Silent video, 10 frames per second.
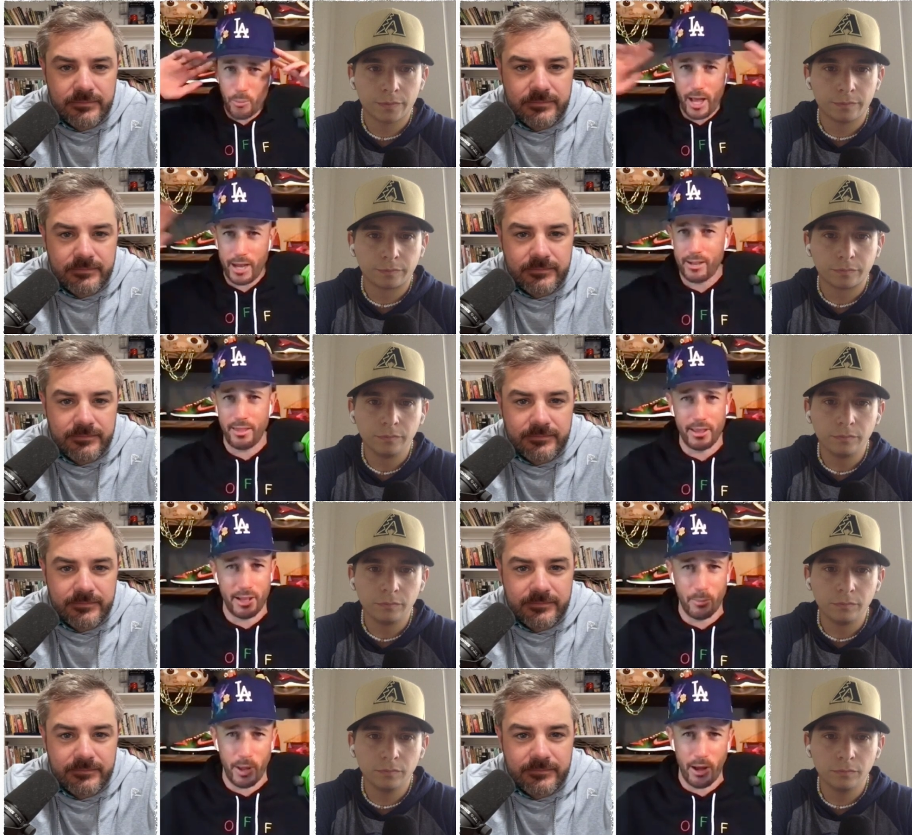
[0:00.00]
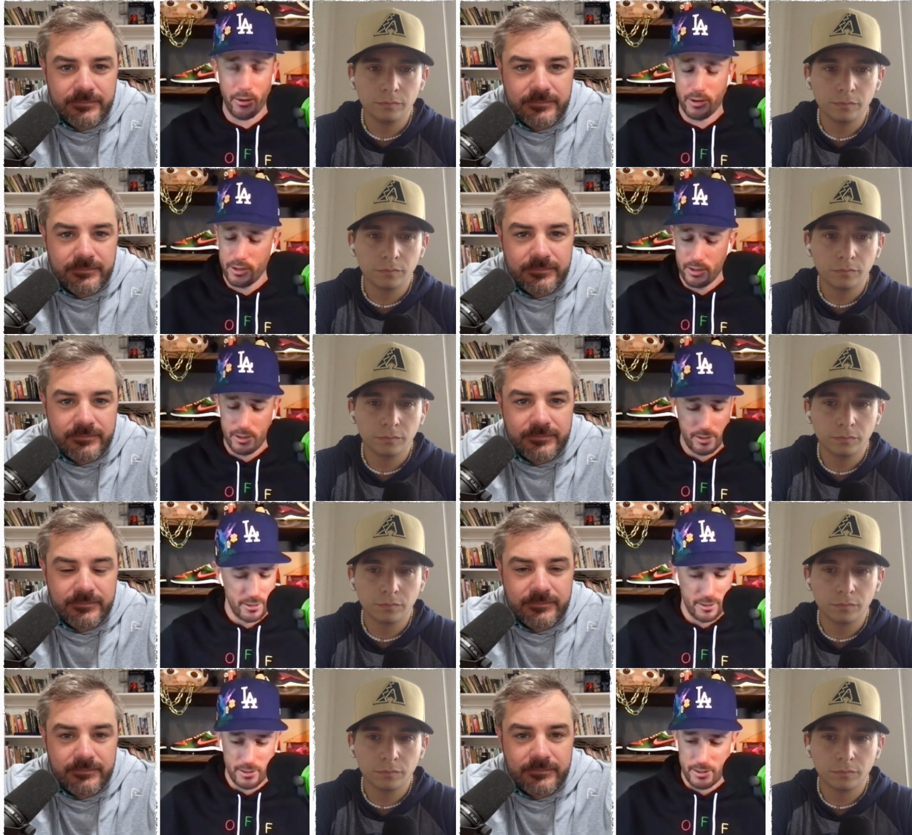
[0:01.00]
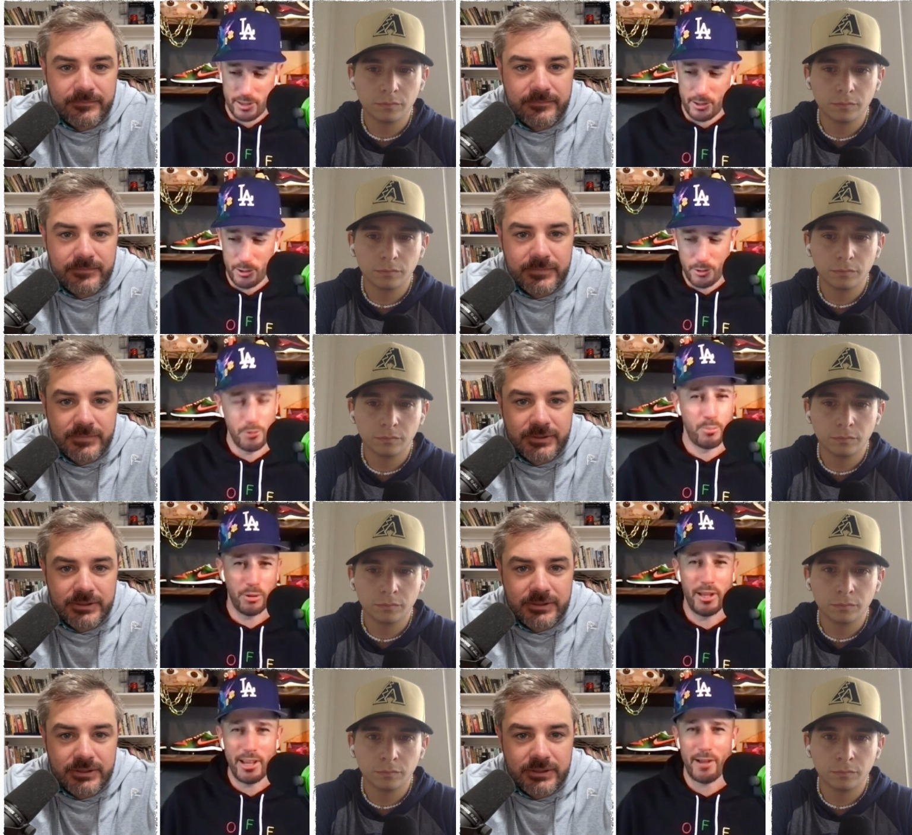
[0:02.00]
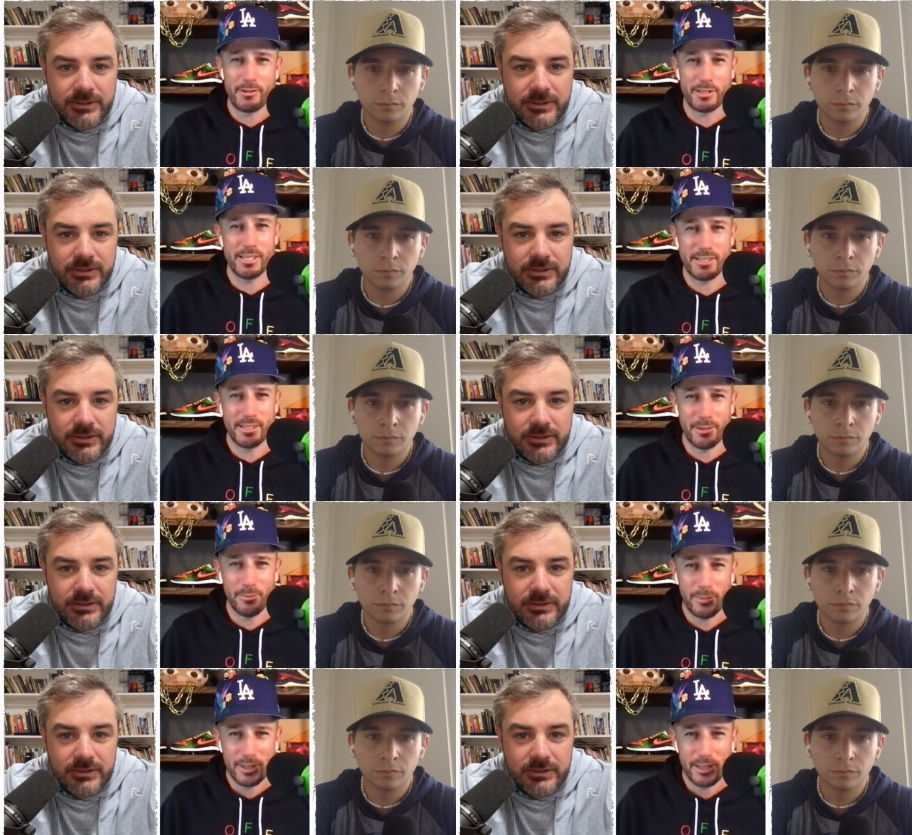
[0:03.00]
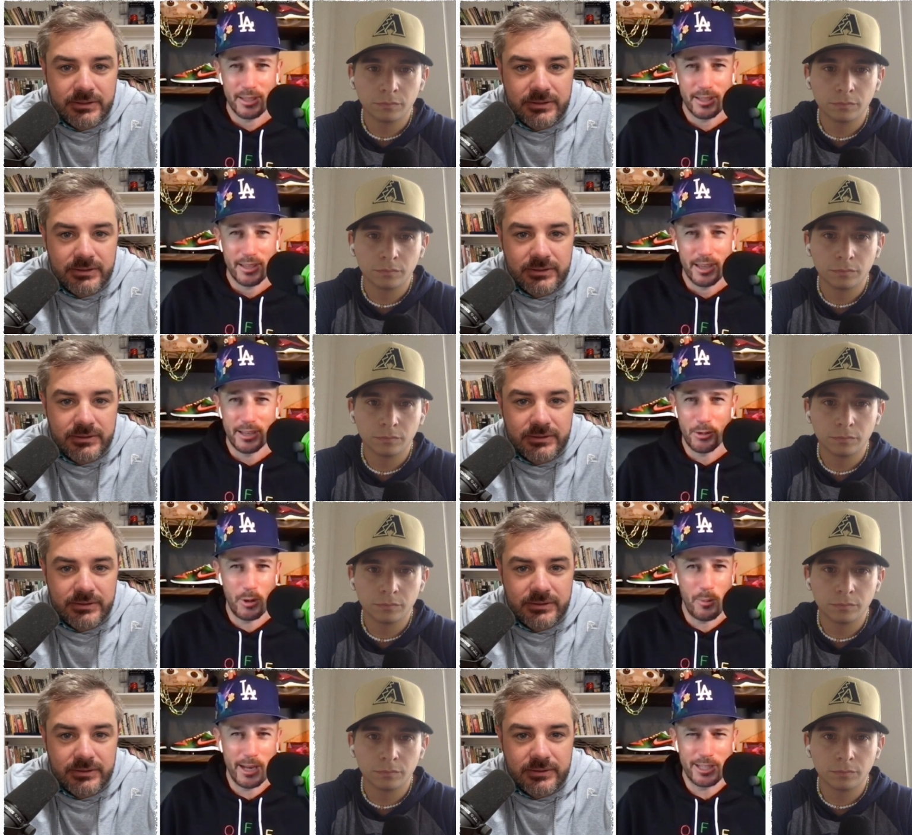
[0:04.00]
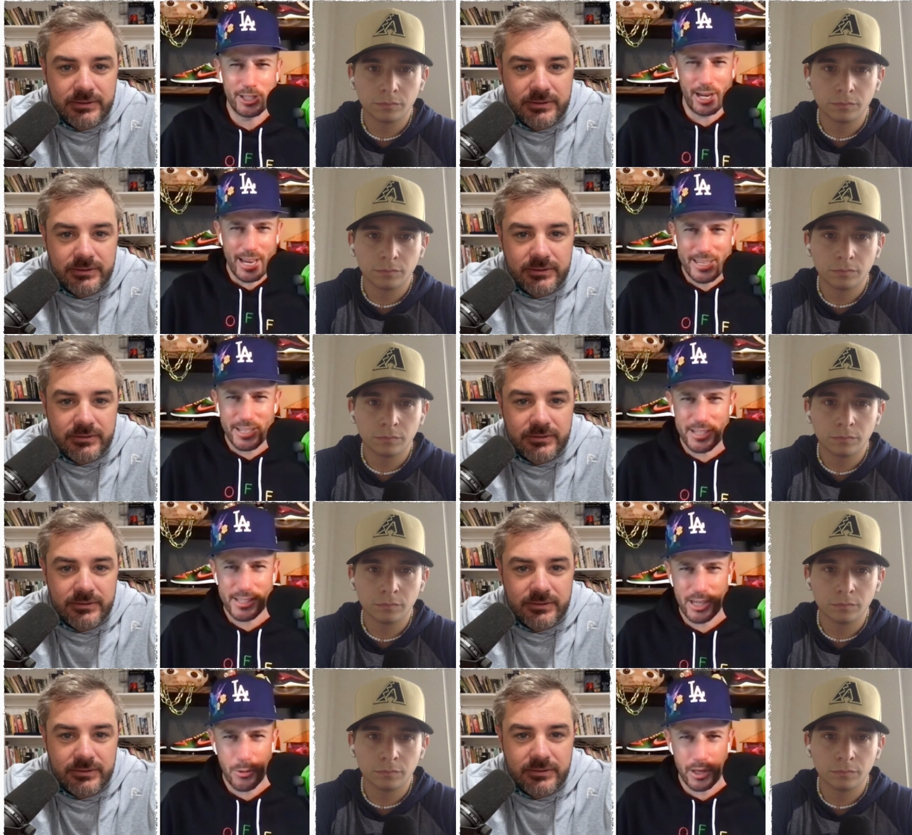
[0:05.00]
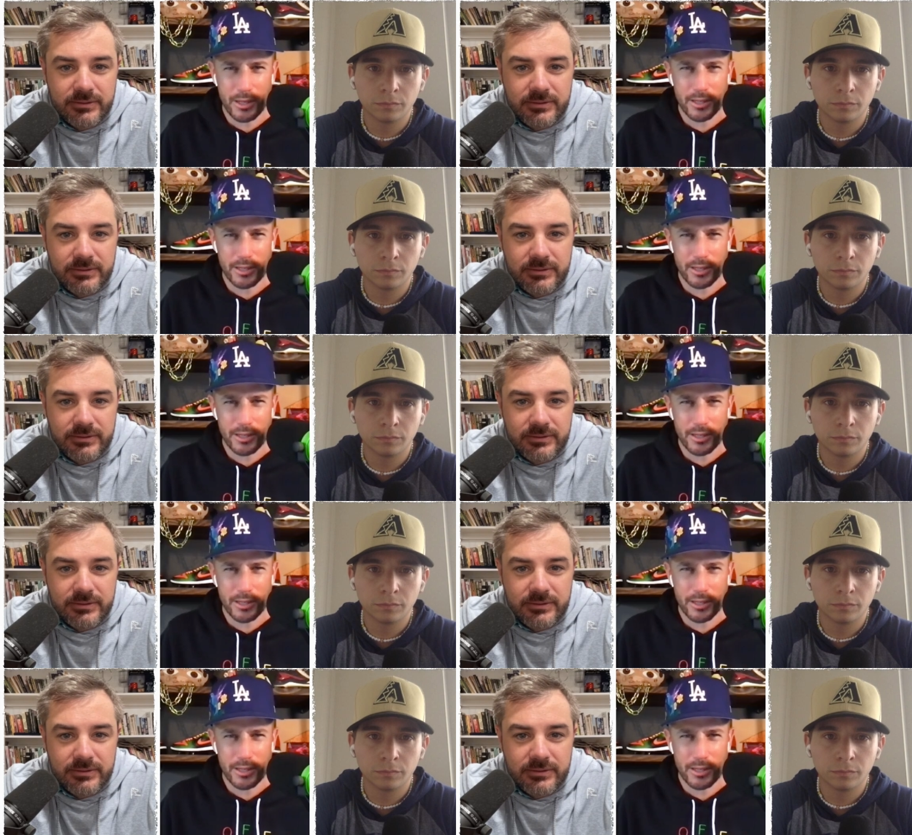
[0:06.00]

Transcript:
Speaker 1: back and think about the new playoff system? And do we make changes to it?